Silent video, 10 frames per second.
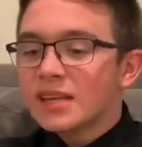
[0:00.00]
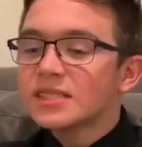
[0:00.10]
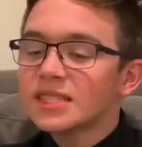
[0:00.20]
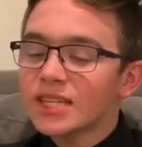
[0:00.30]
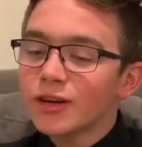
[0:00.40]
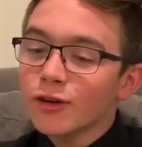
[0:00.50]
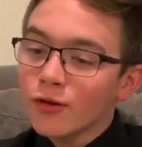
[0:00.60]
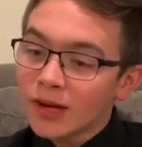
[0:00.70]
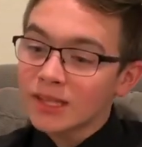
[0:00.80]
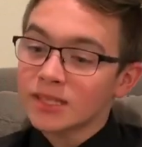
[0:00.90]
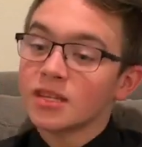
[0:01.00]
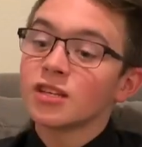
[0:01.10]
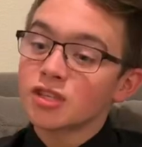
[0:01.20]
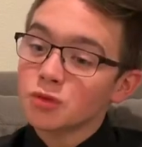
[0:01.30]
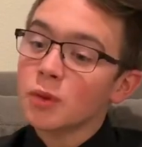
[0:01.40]
Since they are known as
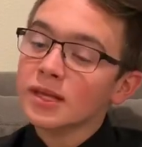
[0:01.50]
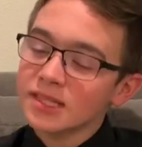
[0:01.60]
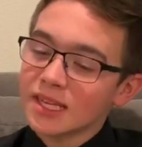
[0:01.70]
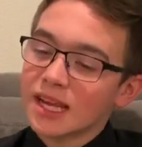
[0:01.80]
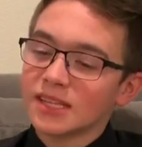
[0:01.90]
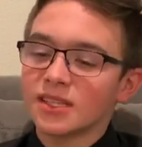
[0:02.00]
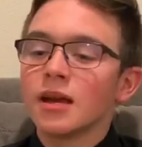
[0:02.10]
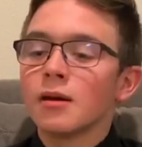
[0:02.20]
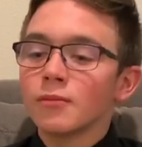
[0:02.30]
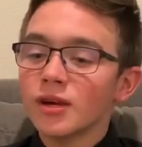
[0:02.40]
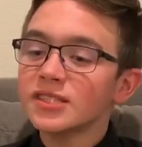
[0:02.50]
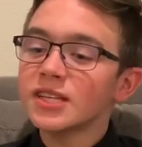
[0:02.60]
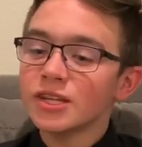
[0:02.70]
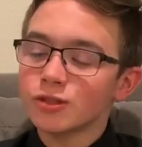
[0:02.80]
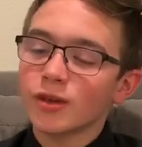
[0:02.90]
swing states,
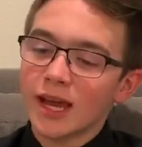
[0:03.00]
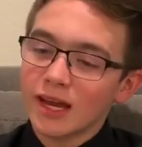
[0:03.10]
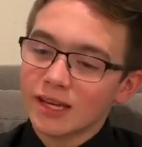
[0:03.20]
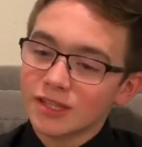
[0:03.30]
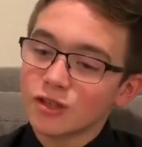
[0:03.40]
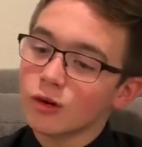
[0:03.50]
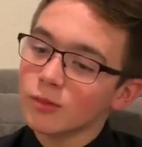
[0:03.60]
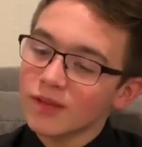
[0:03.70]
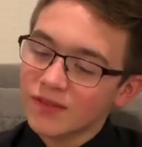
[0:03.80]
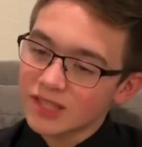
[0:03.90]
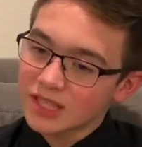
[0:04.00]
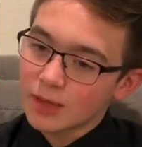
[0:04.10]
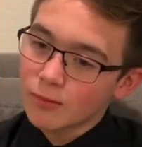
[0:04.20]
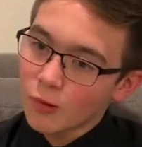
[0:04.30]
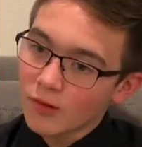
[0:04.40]
presidential candidates normally visit
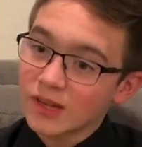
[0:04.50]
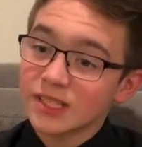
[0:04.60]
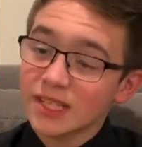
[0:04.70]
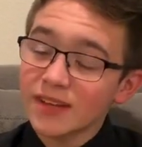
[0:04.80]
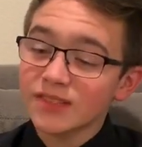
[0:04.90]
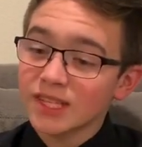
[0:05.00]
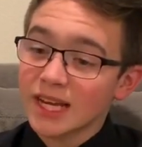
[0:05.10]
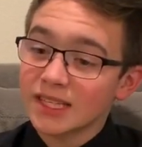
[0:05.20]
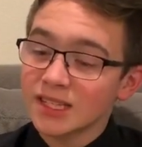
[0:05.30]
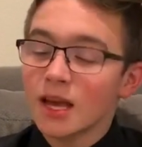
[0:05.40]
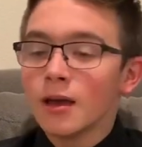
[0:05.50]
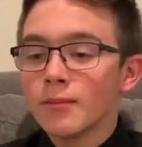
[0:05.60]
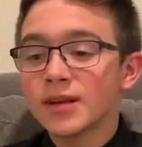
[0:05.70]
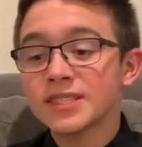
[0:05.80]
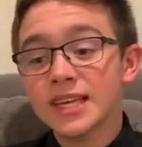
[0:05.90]
them more than safe states
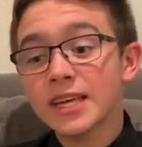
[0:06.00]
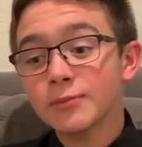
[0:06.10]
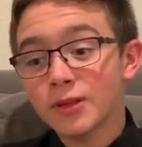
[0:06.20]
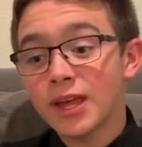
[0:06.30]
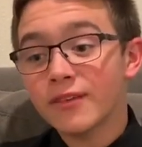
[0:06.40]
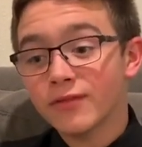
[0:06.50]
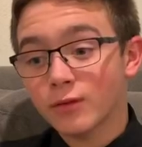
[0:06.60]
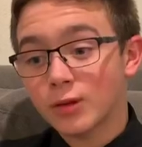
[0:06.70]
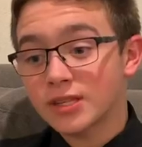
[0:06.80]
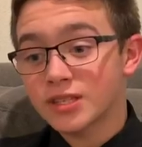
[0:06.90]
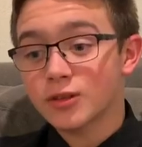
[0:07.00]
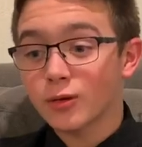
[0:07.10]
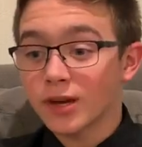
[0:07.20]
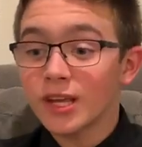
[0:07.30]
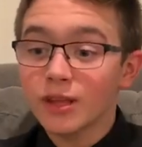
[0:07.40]
because they can be influenced
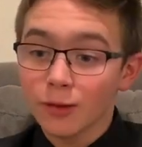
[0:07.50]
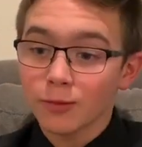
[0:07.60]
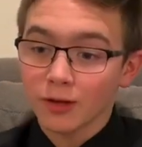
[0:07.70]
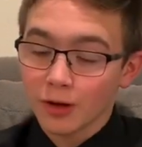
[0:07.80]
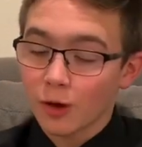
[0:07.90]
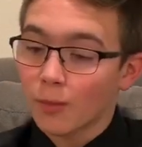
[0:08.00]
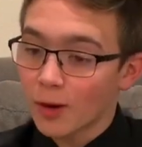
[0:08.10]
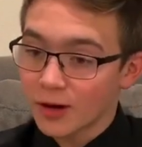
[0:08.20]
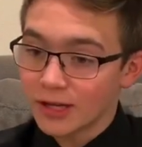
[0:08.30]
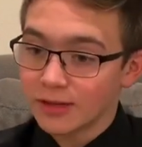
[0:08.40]
toward either political party.